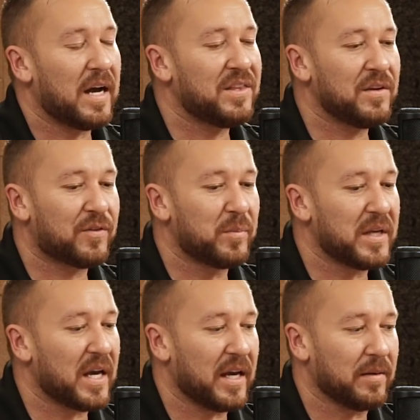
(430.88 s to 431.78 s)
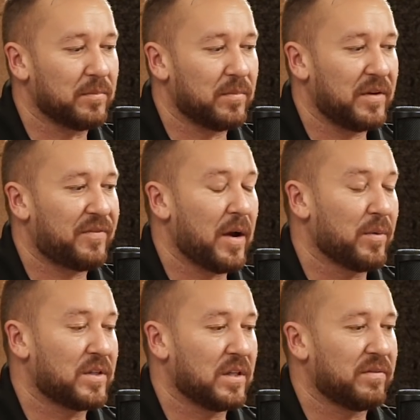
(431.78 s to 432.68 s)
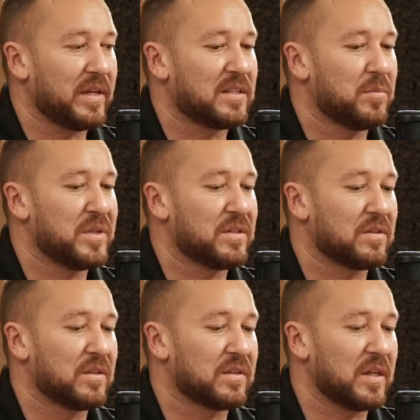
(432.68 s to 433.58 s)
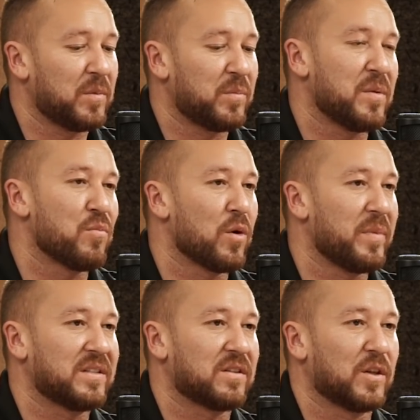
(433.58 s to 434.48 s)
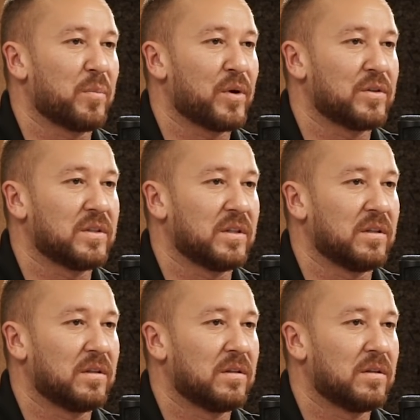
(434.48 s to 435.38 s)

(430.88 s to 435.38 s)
I think for me, if I were to invest in businesses, it would be more based on the person